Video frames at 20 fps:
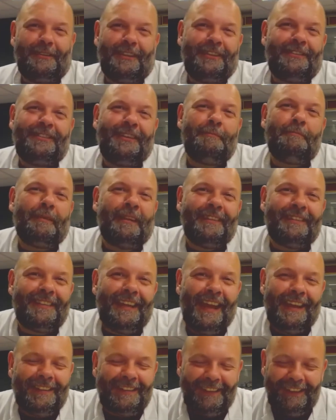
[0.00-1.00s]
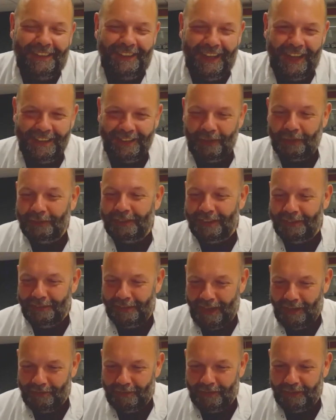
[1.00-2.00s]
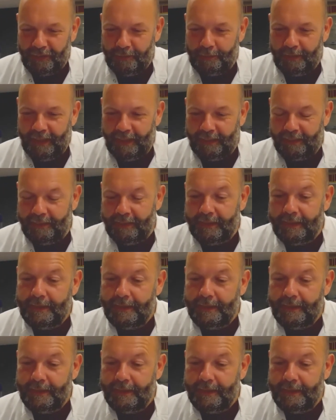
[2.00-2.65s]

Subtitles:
simple as that. I don't even have to explain.